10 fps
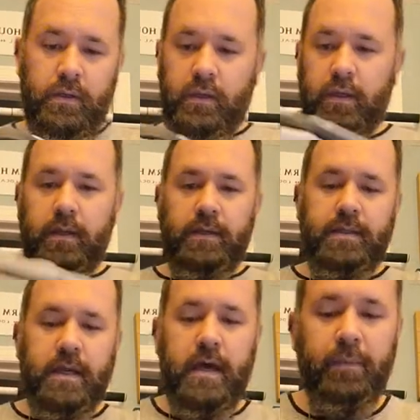And the
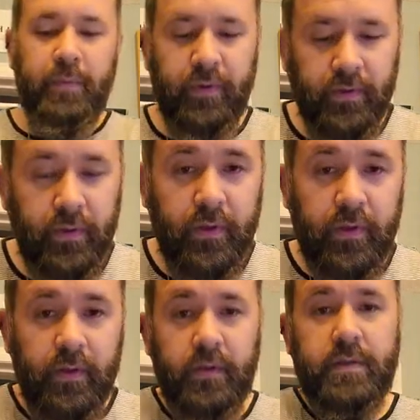top,
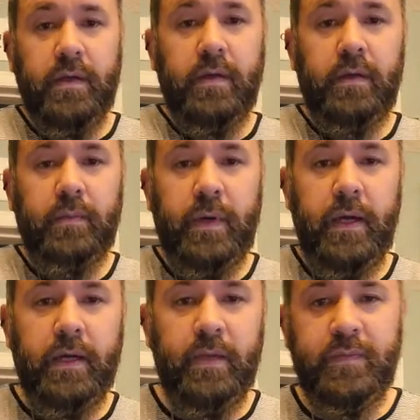there's a
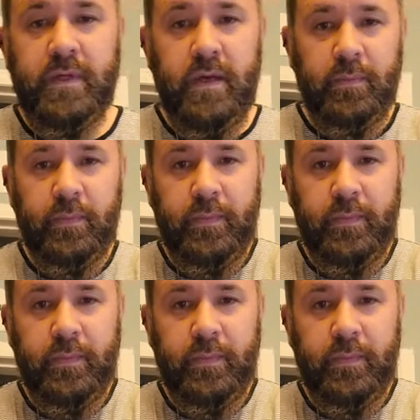pocket up top.